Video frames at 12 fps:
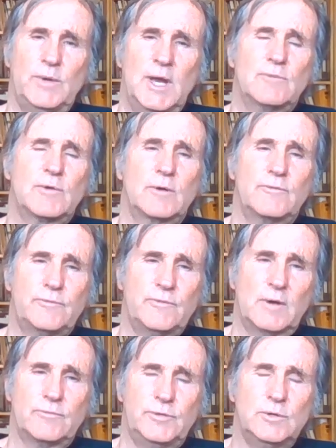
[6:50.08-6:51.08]
have
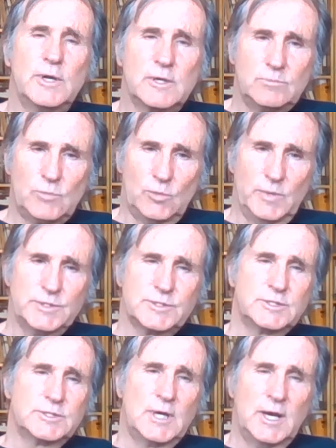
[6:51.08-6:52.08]
a few little
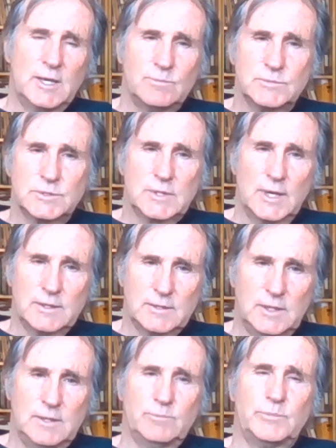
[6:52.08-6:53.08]
moments in times, like
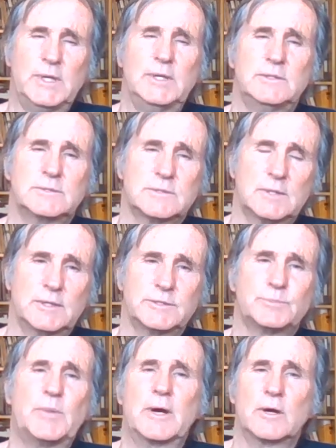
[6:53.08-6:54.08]
the Bede's
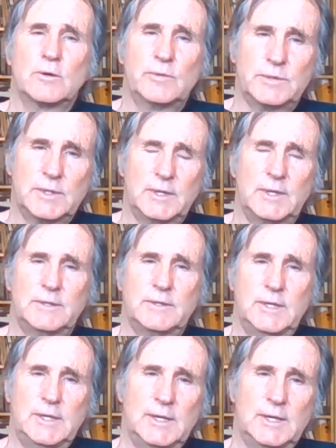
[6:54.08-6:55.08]
sparrow in
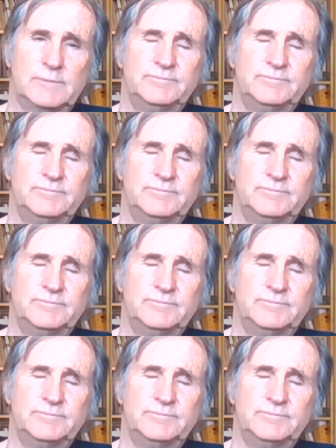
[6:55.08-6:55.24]
the